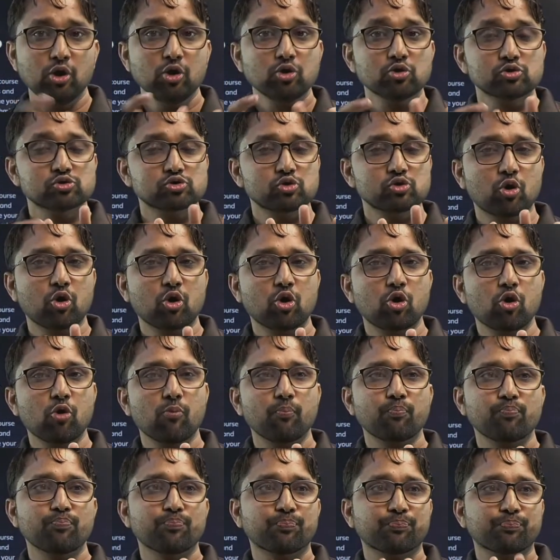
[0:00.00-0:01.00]
So
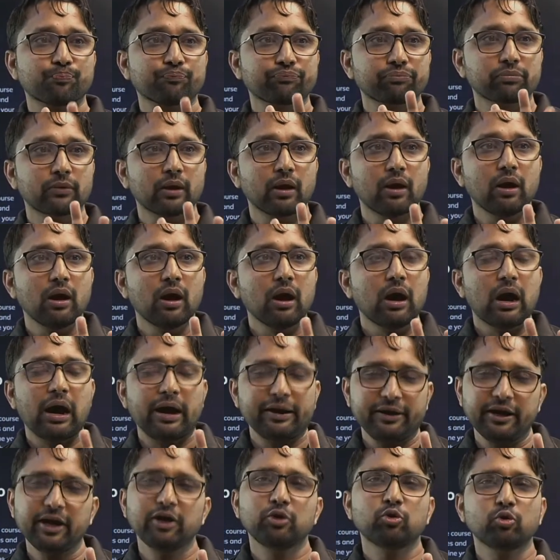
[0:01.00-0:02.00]
I
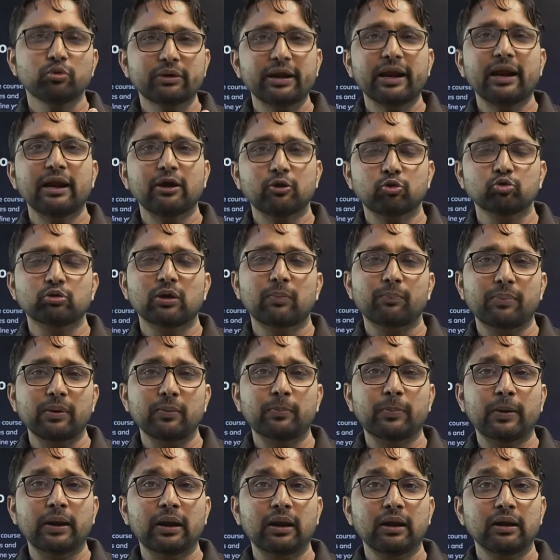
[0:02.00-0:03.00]
need to tell to the
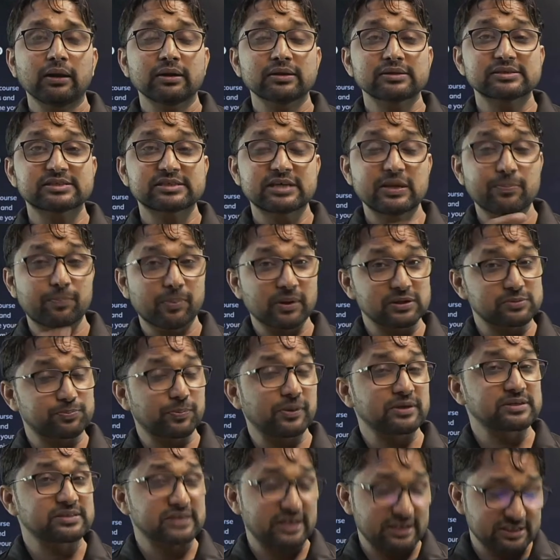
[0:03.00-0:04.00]
people C++
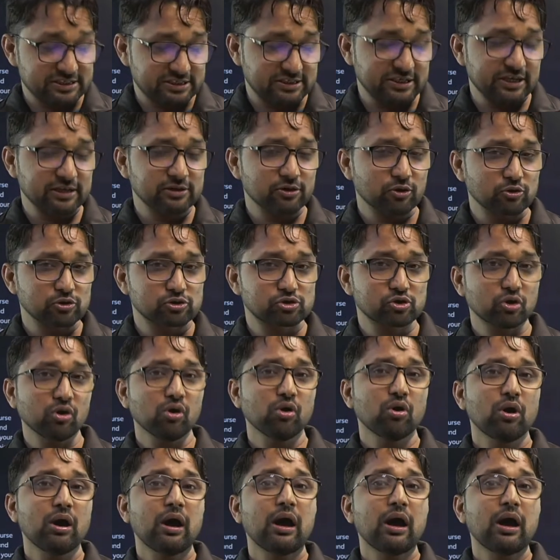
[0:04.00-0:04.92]
STL also.